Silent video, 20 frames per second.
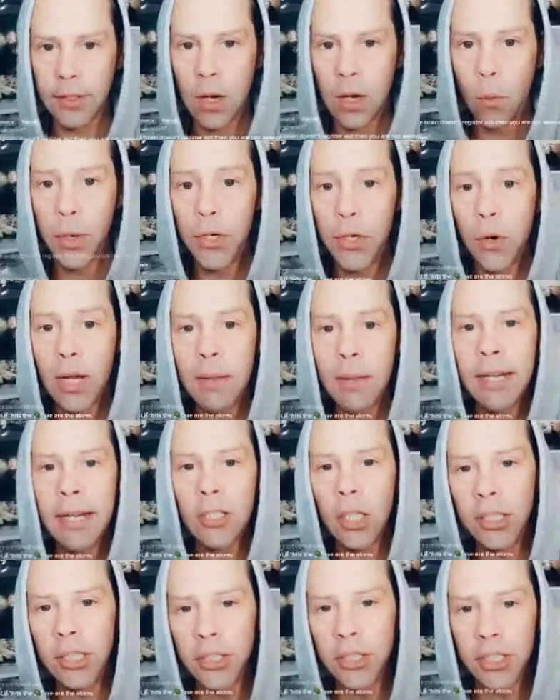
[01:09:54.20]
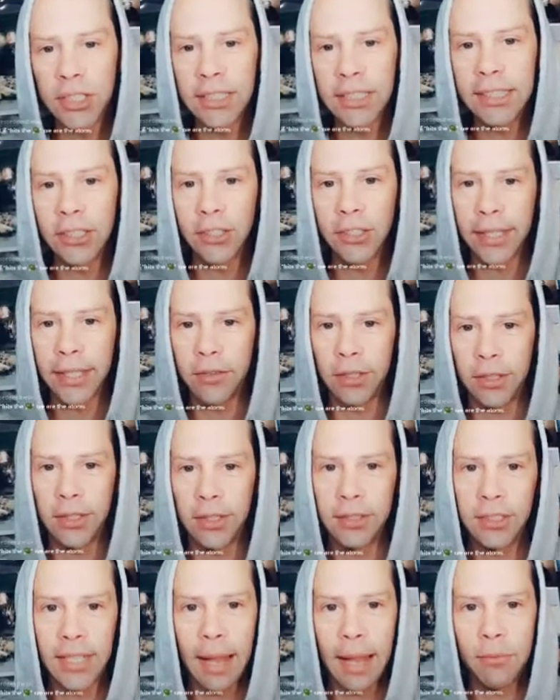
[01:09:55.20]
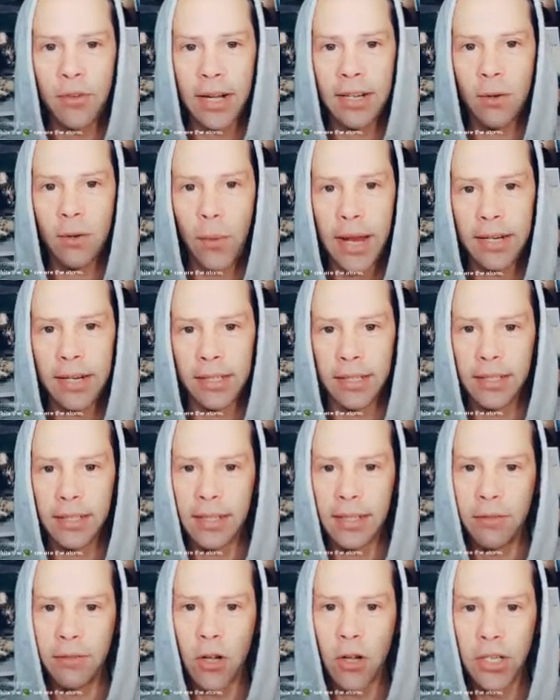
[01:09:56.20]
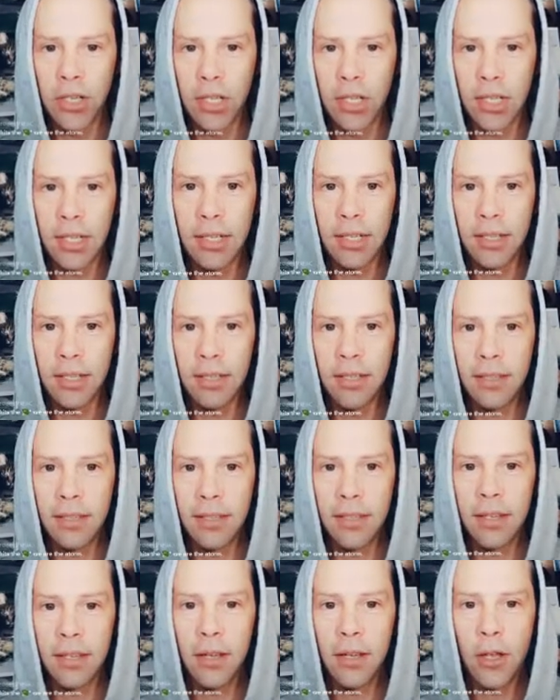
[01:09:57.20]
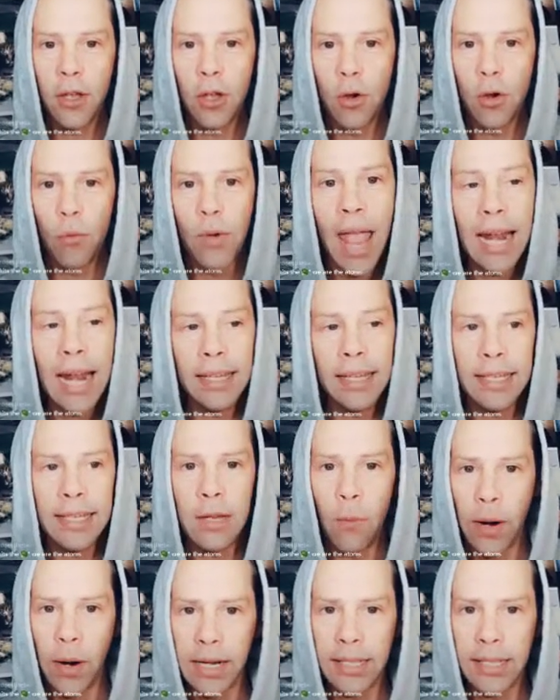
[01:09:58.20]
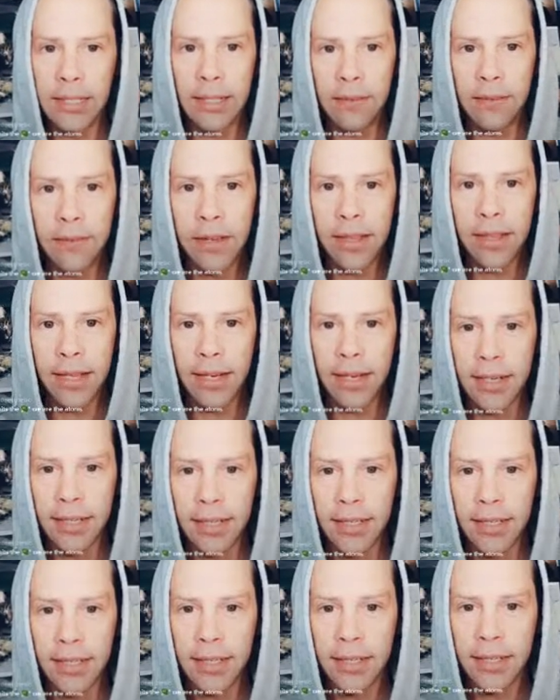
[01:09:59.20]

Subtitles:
We're talking about consciousness in general, just abstract awareness, self-consciousness, reality. What is everything?